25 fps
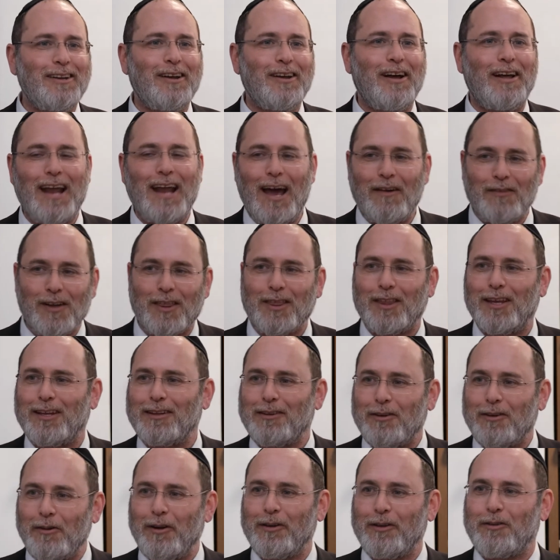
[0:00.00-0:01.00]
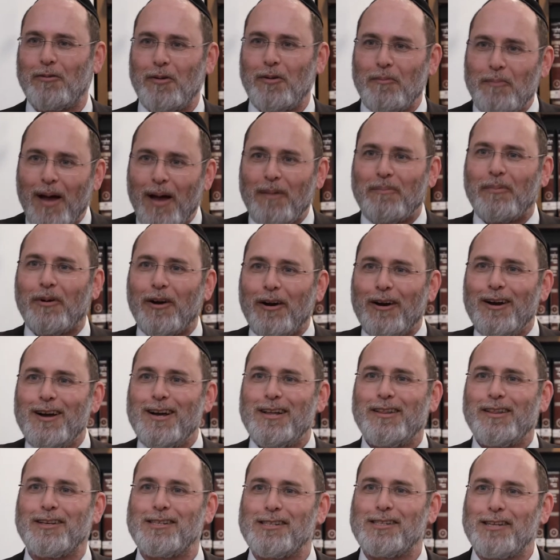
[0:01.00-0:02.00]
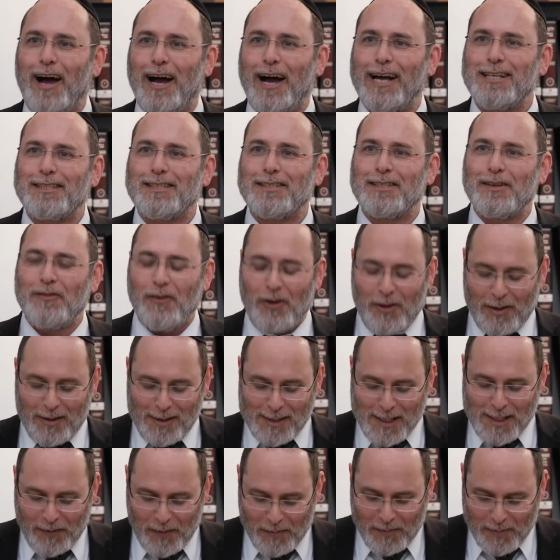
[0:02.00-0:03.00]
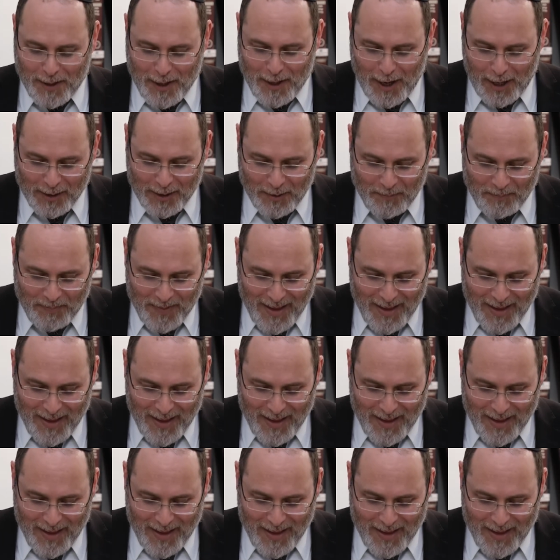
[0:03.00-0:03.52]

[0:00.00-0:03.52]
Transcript: everything to remember the sizes of all these different begadim.